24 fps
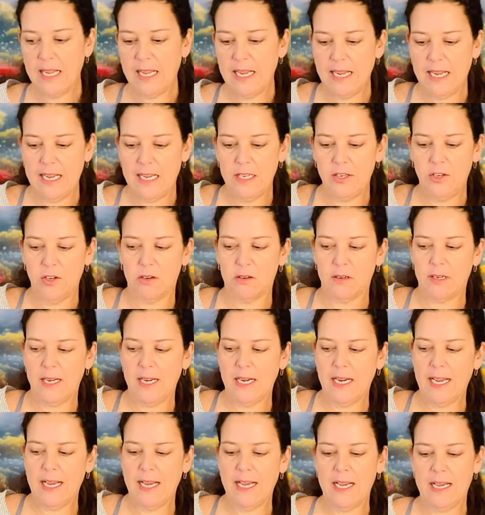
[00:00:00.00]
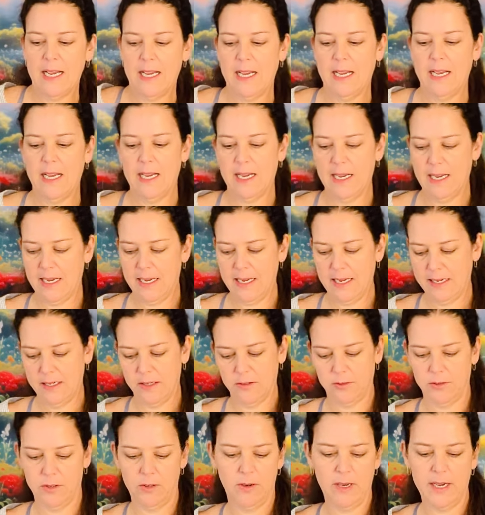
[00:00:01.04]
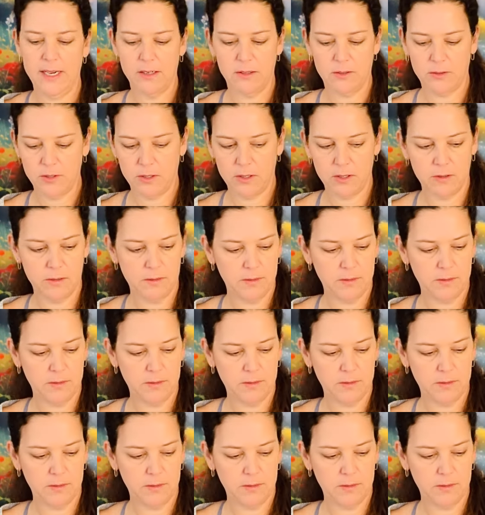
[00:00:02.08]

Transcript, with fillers: And you're like, I, I don't know, I don't know.